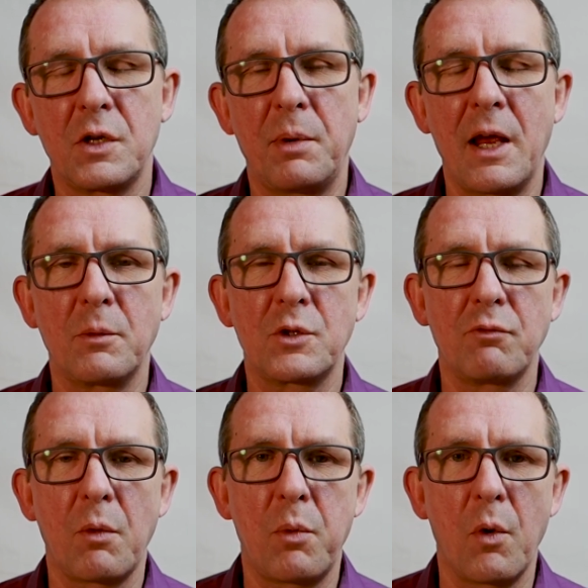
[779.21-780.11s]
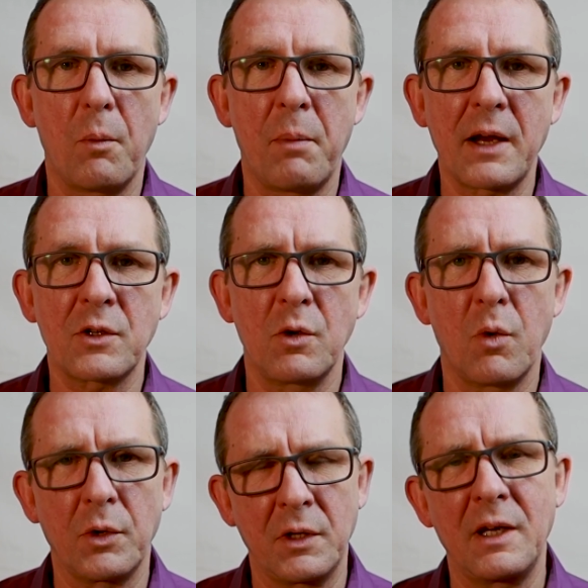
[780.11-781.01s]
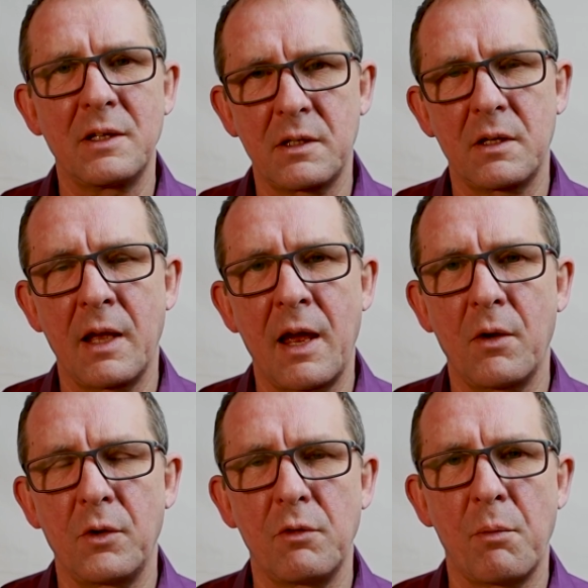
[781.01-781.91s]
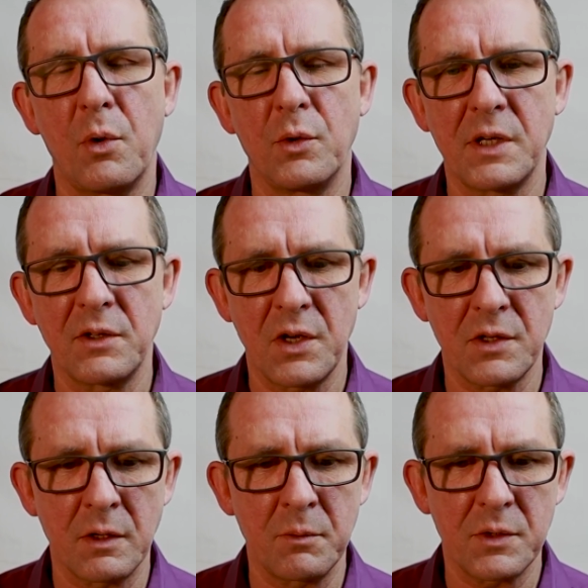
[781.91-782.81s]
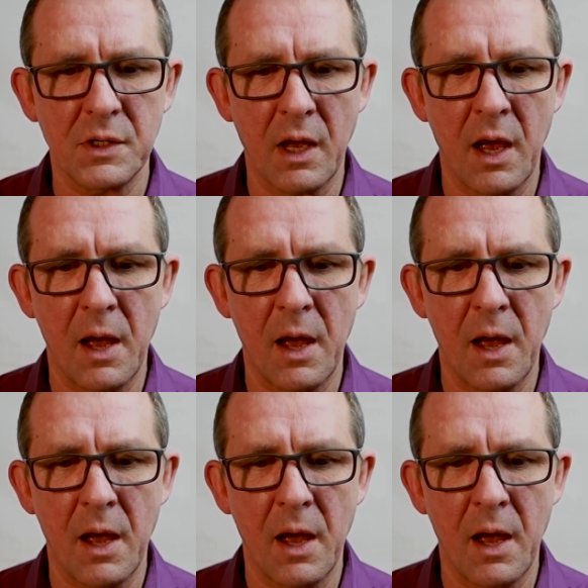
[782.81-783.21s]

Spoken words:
be able to report back to, or what you need, or your reporting systems.